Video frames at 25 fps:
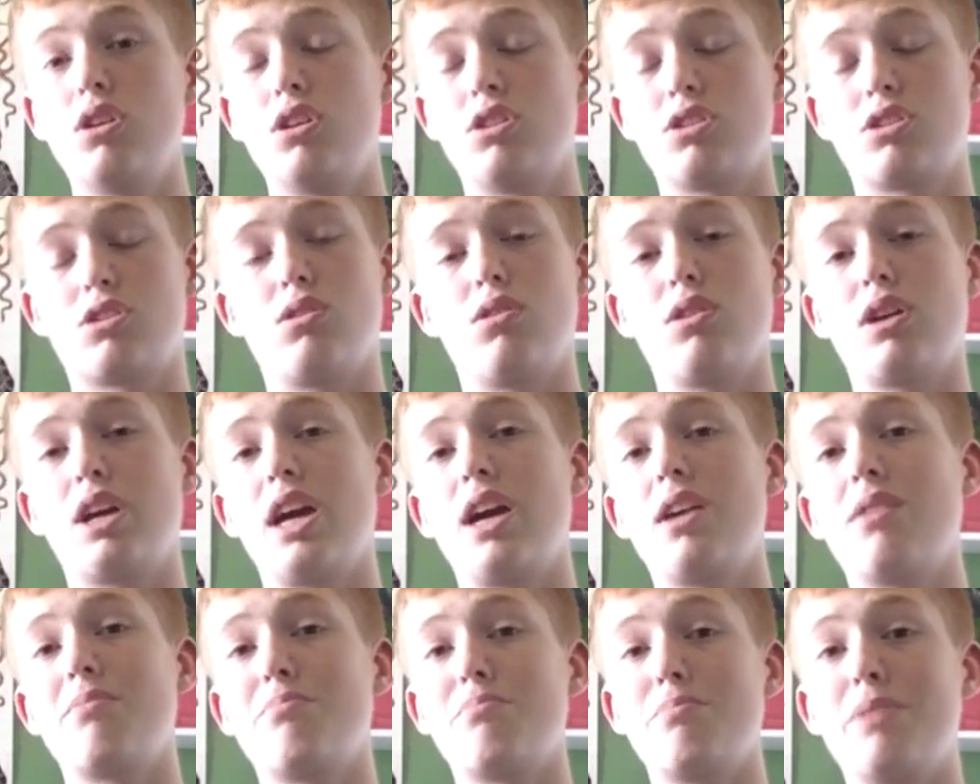So
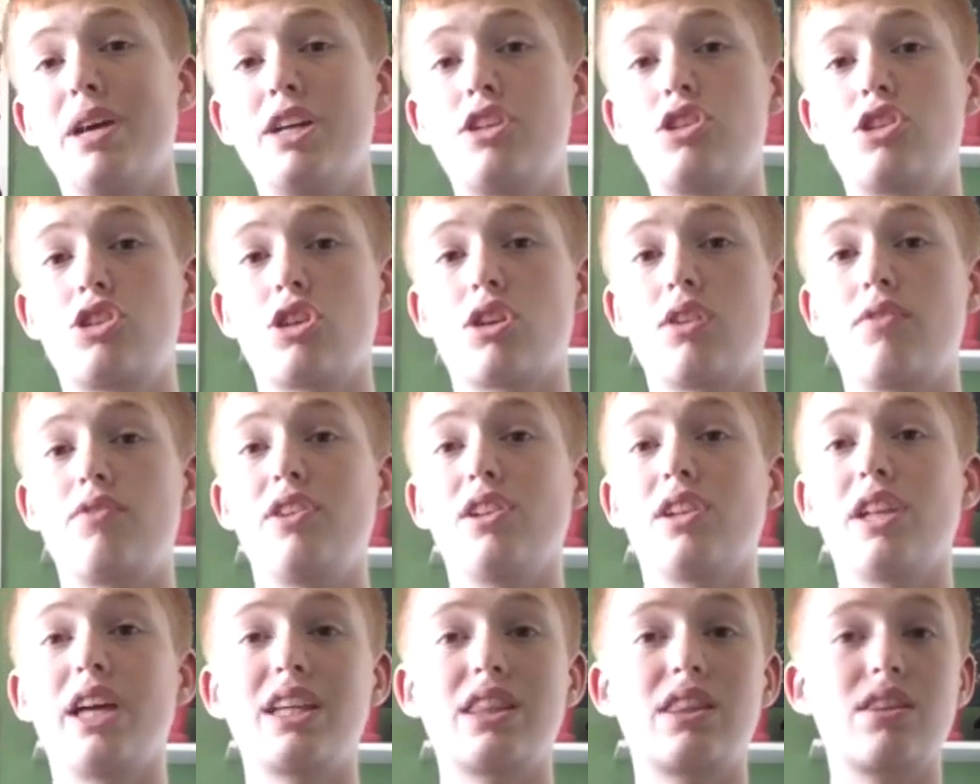again, make sure if
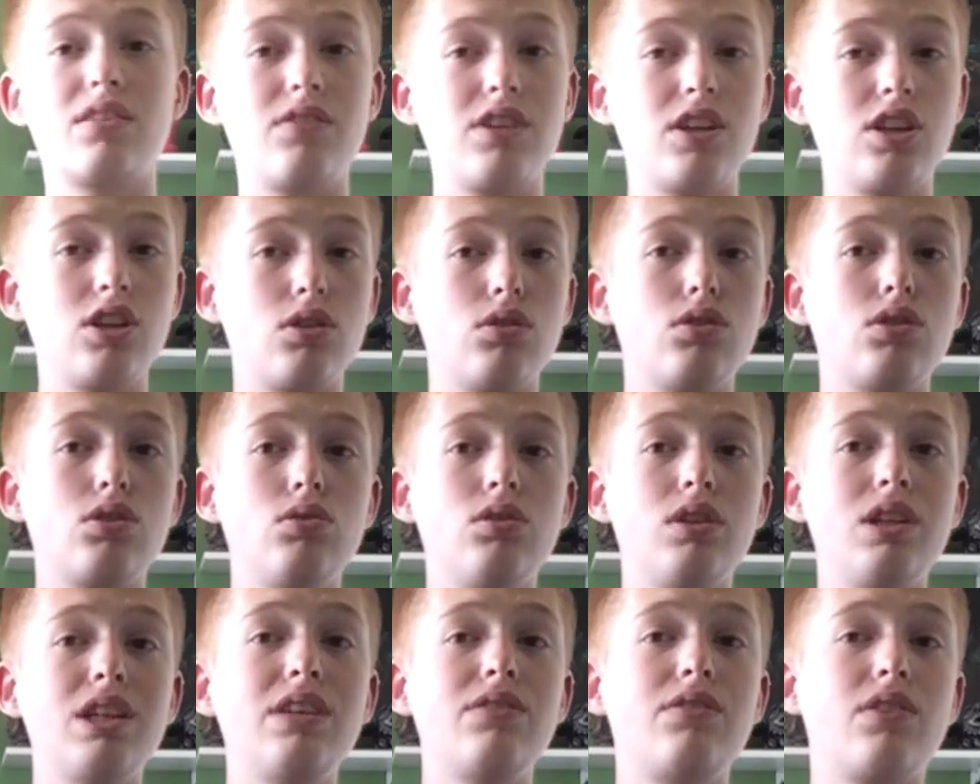you like the video,
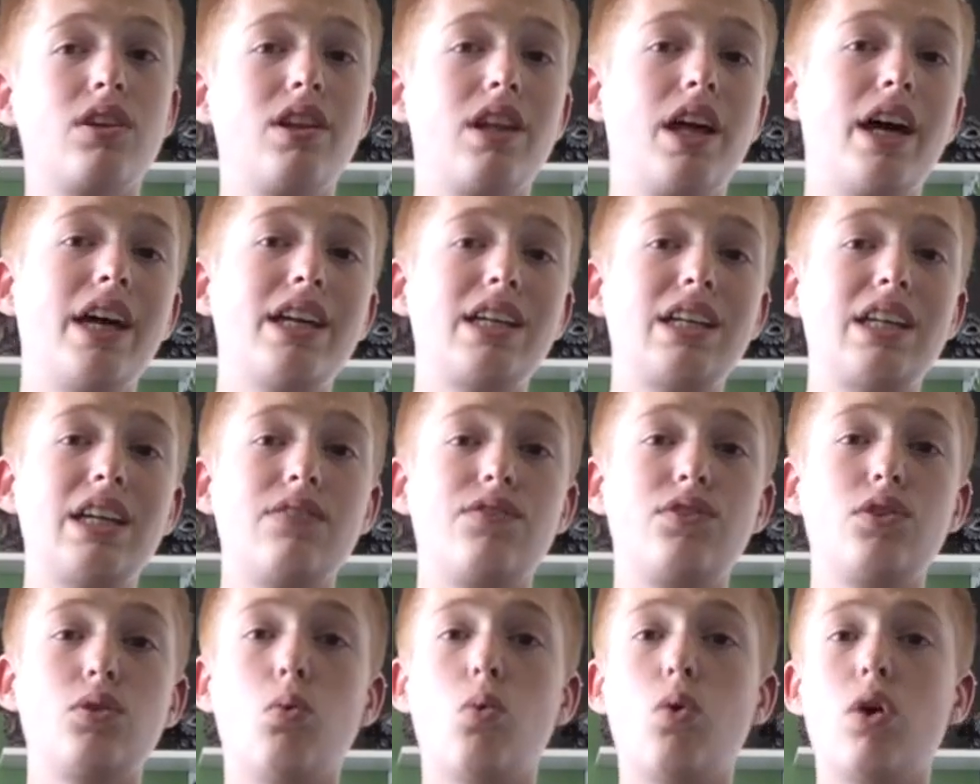you leave a like.
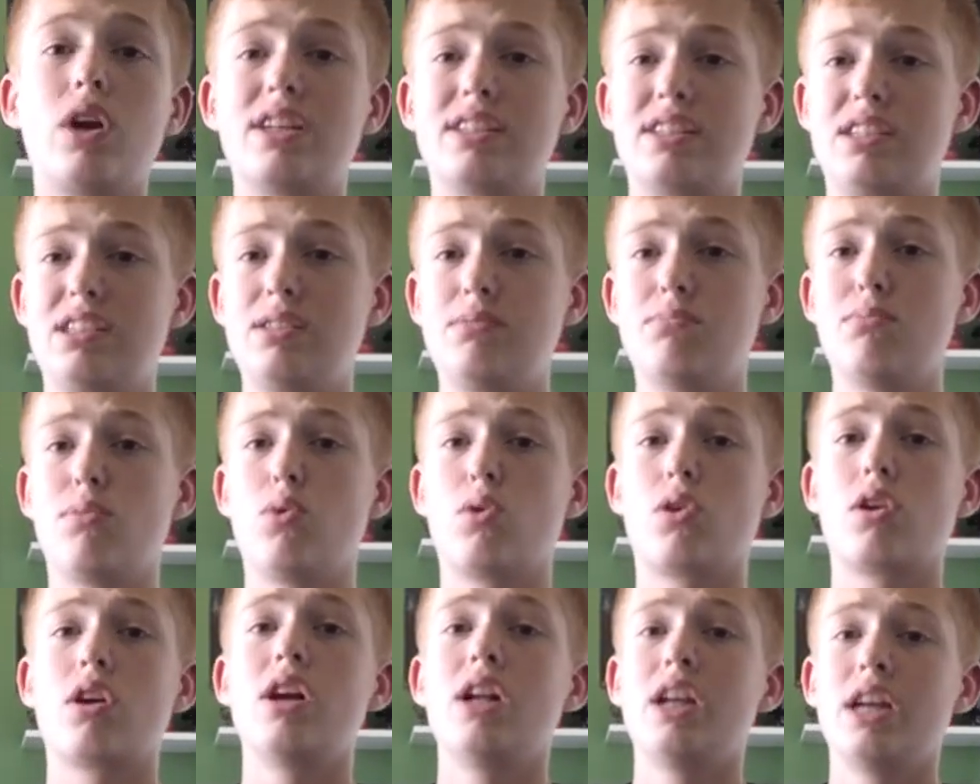If you want to see
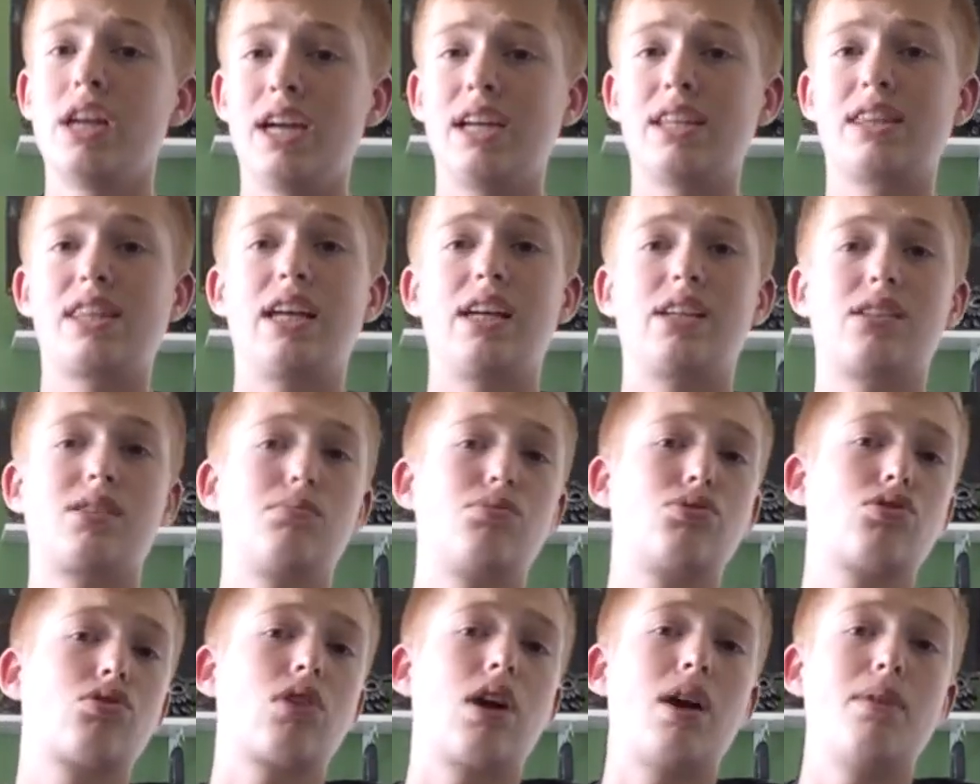more, hit that
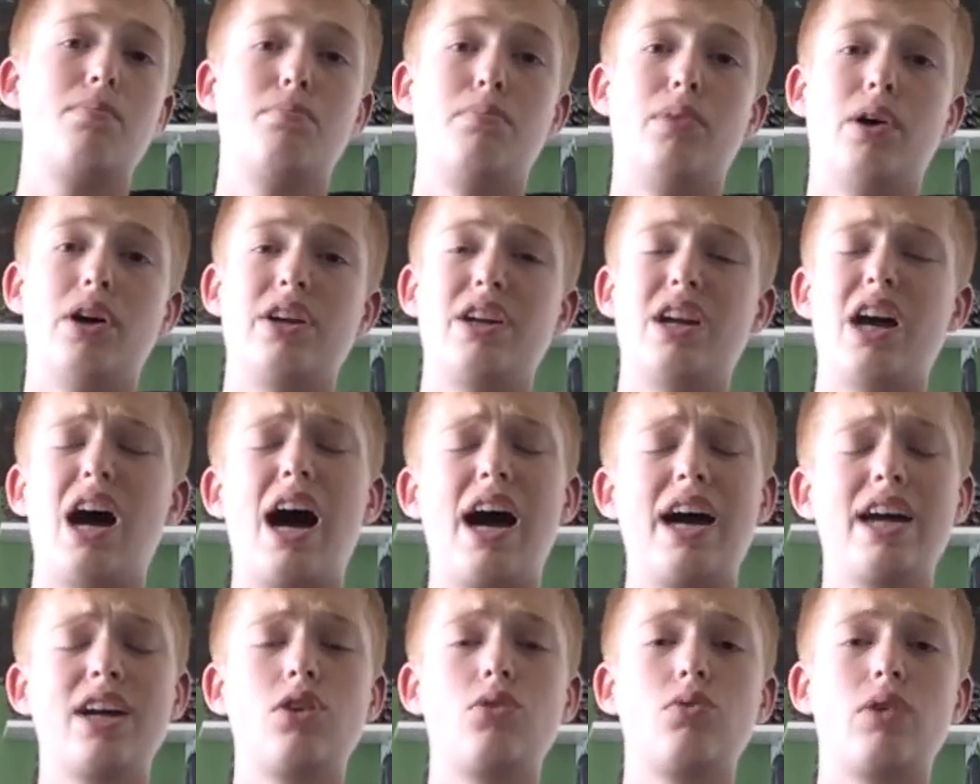subscribe button.
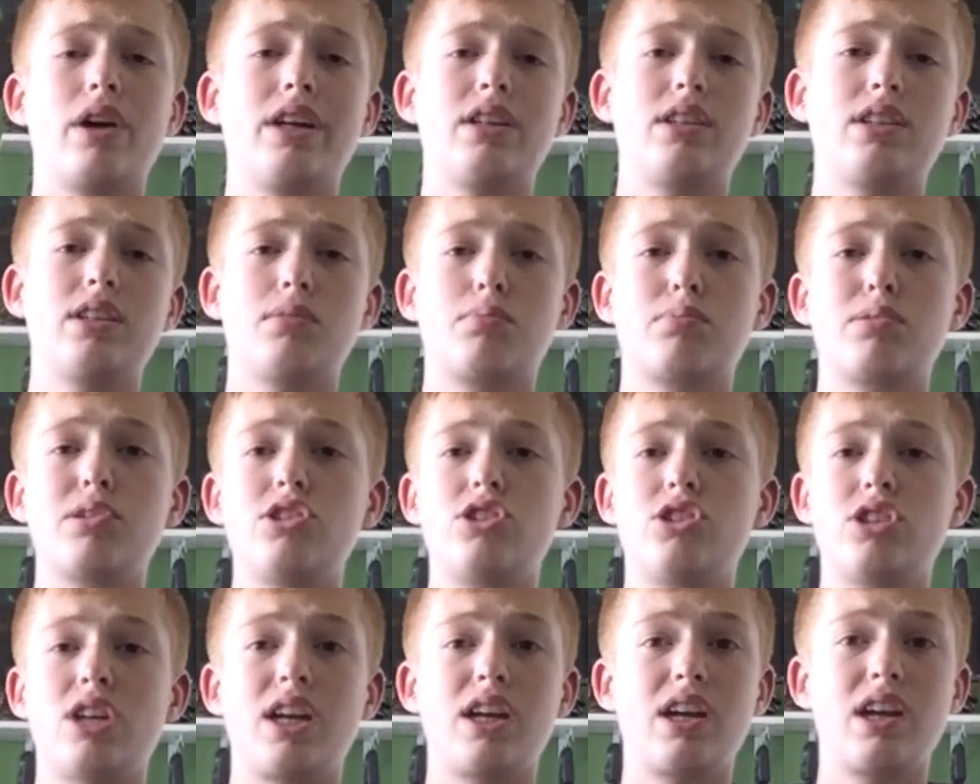I greatly
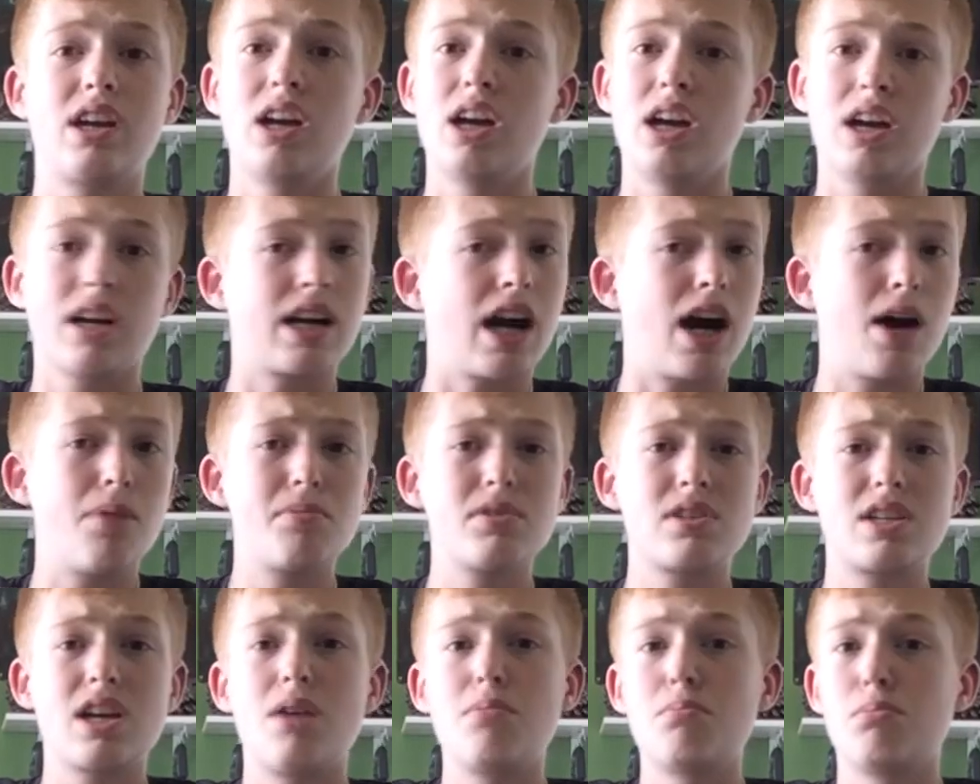appreciate it.
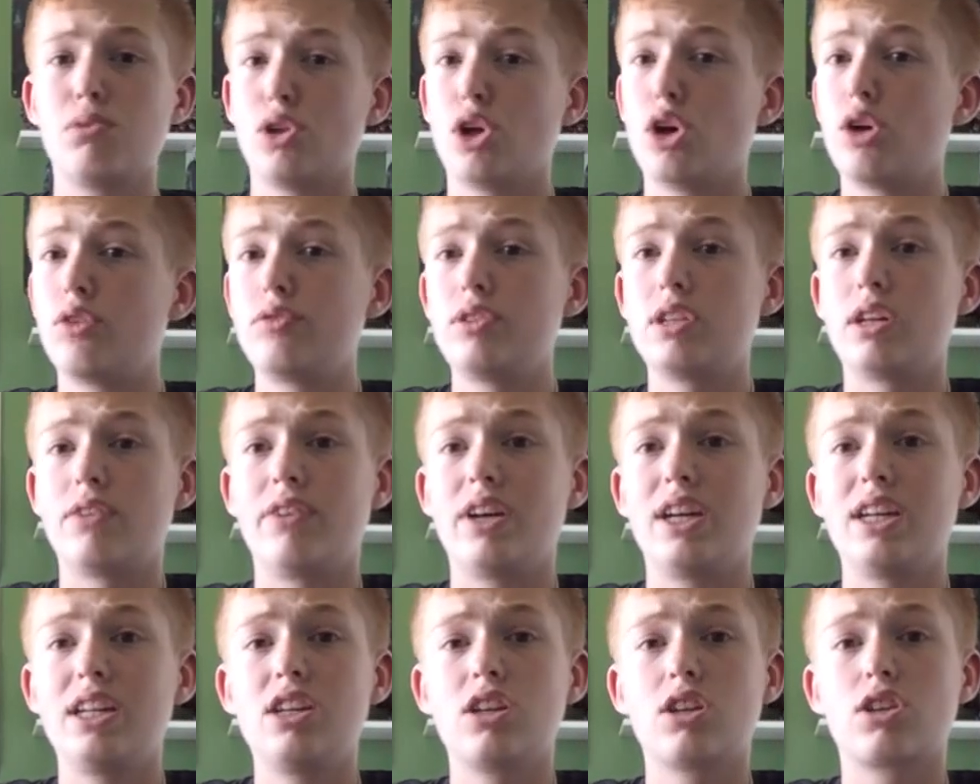Comment down below if you
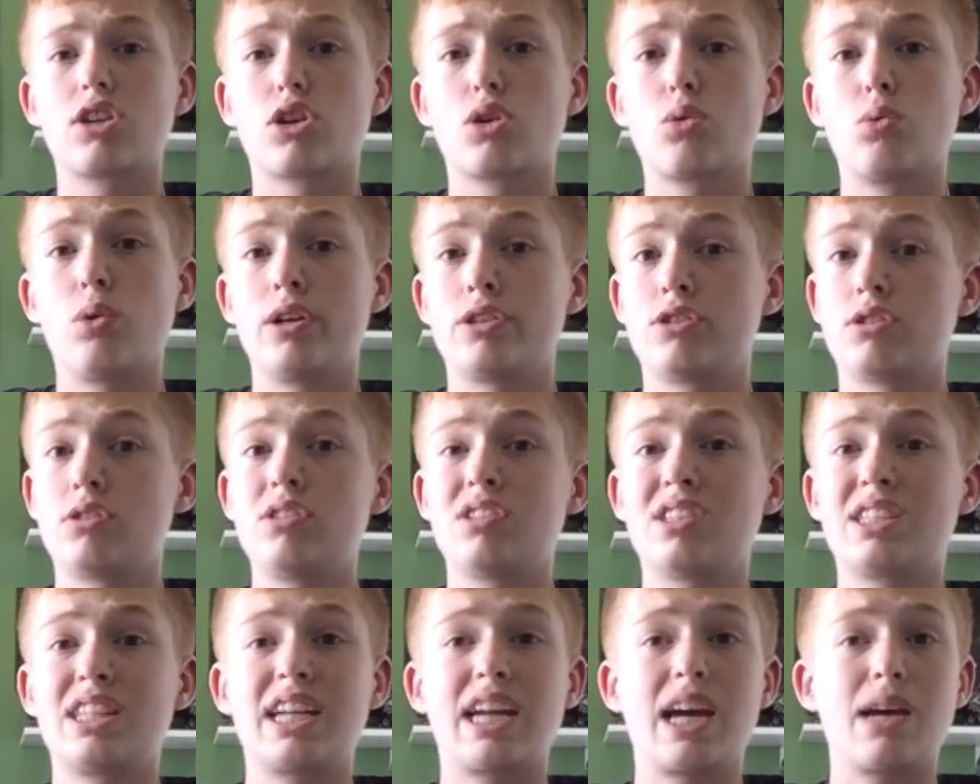have any other
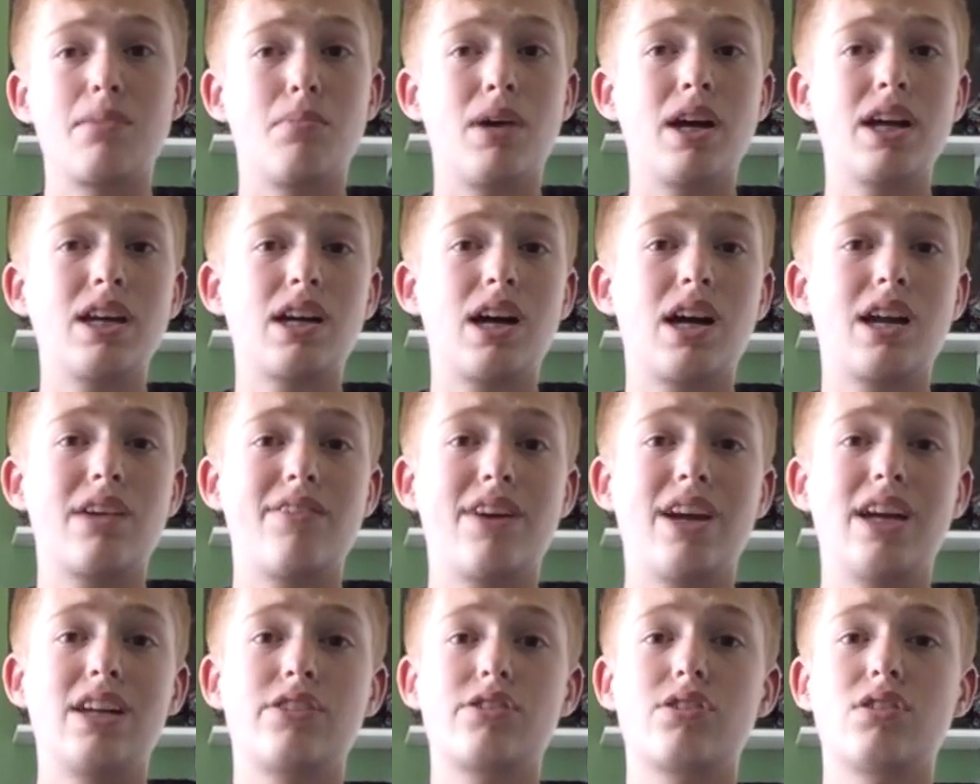questions that I might not
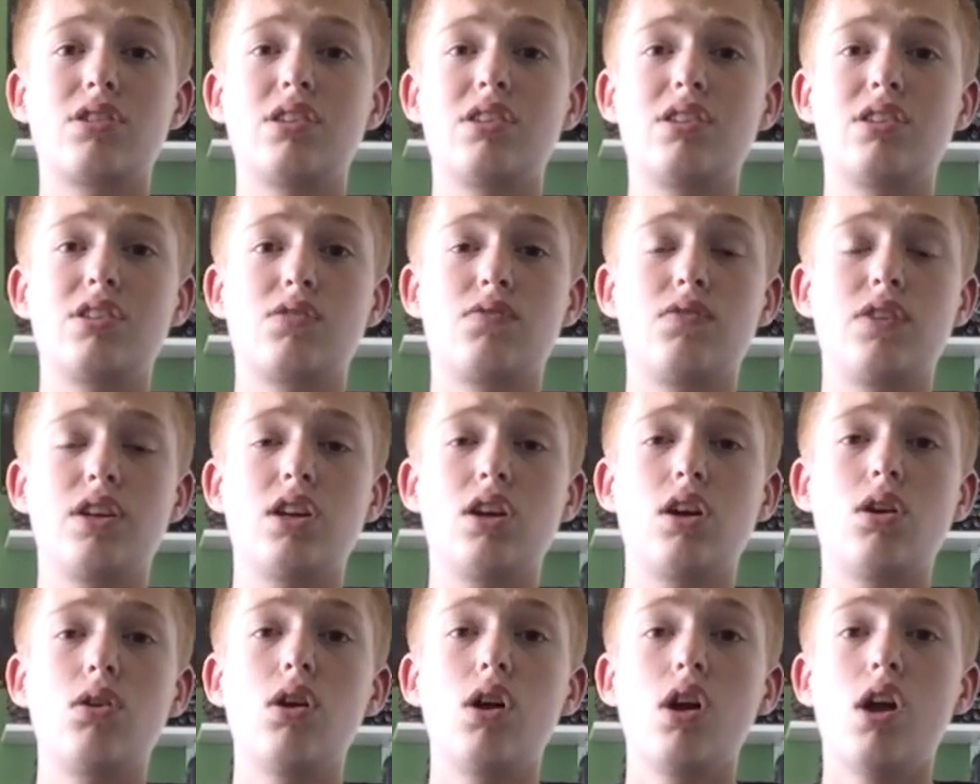have answered in this
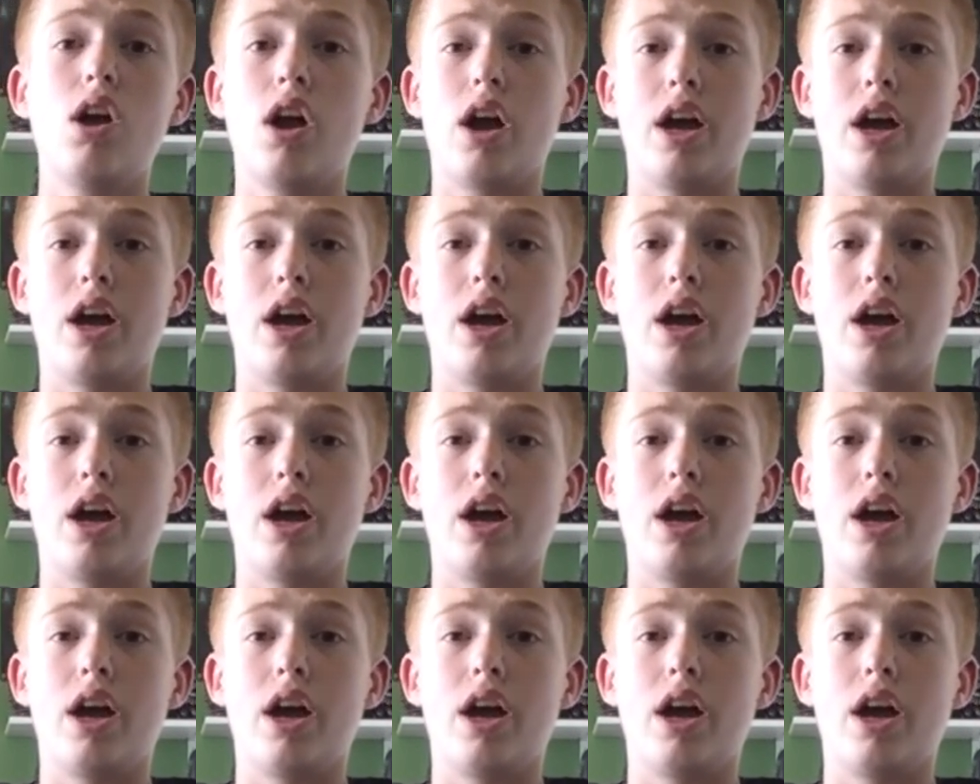video.